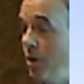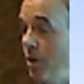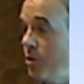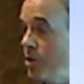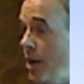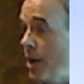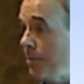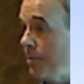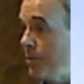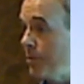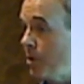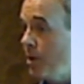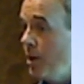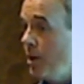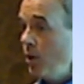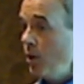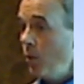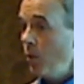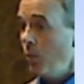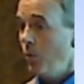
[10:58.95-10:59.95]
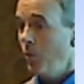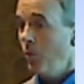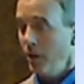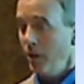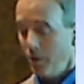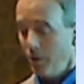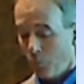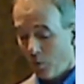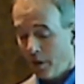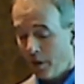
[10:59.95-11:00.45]
chapter,
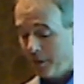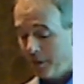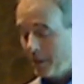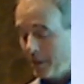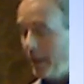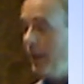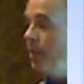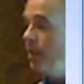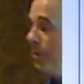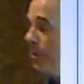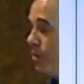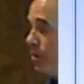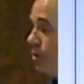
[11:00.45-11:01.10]
wanting to help a new